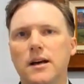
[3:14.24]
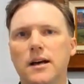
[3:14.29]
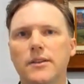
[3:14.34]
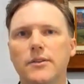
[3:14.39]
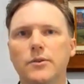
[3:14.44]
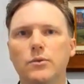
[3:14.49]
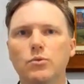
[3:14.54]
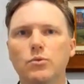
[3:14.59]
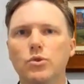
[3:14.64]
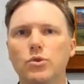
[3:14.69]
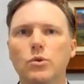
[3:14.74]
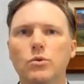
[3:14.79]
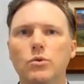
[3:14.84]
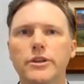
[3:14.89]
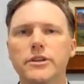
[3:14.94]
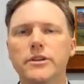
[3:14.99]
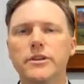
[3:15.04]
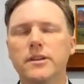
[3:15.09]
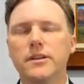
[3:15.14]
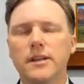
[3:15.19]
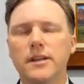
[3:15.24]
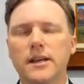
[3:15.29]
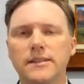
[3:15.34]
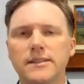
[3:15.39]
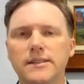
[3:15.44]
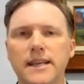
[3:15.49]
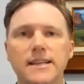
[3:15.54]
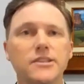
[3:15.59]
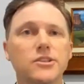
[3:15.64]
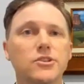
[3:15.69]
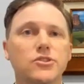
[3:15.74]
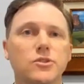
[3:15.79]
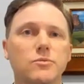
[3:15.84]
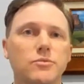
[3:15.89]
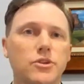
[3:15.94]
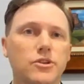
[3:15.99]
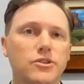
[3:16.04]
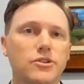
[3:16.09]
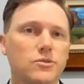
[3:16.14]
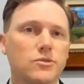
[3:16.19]
rule where you can take
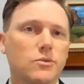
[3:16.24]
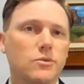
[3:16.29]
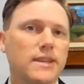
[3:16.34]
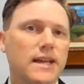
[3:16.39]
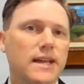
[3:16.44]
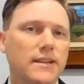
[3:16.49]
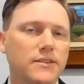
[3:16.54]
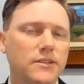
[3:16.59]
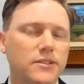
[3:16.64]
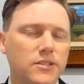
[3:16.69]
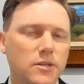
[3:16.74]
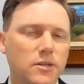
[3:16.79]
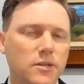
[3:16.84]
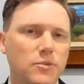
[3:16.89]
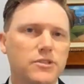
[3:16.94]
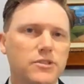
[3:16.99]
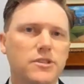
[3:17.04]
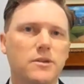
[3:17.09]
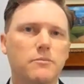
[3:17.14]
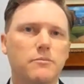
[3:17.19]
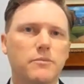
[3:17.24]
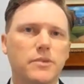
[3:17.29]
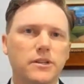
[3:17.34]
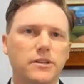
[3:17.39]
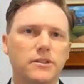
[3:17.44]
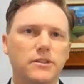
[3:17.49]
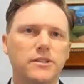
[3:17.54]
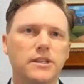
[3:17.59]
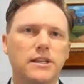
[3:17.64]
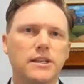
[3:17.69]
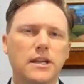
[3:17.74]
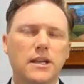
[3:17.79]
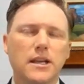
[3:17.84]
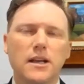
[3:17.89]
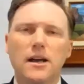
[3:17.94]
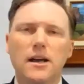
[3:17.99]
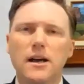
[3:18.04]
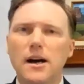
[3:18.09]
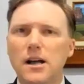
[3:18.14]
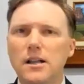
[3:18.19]
distributions without the 10% penalty.
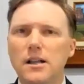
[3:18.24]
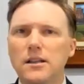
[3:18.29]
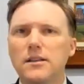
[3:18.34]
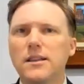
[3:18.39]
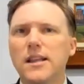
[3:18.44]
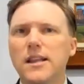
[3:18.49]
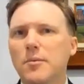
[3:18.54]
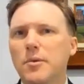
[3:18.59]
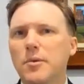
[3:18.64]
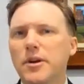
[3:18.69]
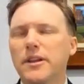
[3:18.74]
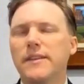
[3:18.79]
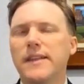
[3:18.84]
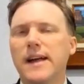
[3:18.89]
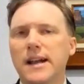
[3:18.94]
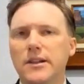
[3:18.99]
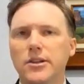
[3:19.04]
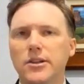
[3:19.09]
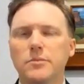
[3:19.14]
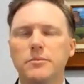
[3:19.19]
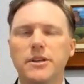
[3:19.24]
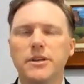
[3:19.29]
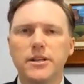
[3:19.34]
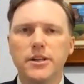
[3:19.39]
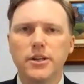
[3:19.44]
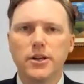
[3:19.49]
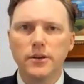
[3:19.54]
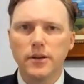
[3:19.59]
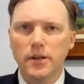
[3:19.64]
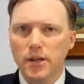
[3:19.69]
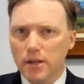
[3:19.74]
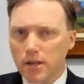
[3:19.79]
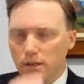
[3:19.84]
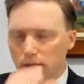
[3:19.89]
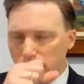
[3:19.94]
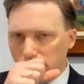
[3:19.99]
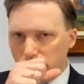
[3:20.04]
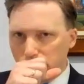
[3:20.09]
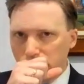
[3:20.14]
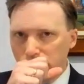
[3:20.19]
I'll elaborate on that a little bit here
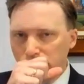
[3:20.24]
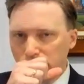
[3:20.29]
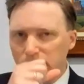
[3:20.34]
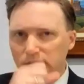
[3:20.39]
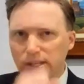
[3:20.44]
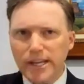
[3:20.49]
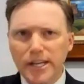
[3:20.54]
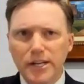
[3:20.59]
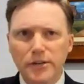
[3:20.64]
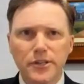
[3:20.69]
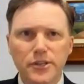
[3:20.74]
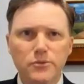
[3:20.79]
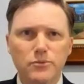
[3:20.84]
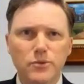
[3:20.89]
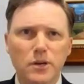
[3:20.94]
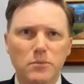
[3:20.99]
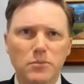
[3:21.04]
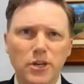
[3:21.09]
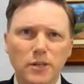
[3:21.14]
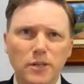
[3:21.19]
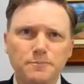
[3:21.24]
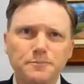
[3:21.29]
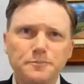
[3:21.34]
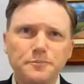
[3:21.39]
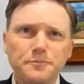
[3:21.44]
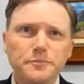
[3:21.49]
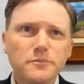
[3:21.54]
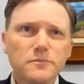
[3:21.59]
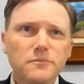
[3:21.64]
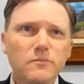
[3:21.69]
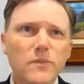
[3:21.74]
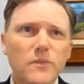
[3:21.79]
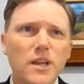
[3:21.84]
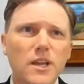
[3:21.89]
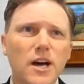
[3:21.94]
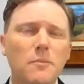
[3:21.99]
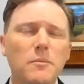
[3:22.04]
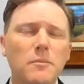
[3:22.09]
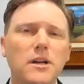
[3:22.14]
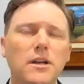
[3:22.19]
later in this webinar.
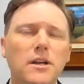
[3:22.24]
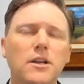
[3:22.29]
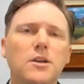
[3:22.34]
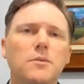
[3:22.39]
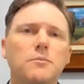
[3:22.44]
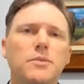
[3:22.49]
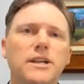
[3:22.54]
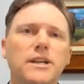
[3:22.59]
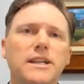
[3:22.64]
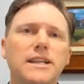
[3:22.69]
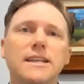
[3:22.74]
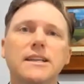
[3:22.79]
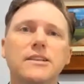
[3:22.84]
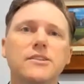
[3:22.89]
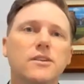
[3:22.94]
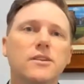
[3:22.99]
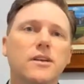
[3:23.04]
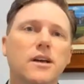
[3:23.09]
But again,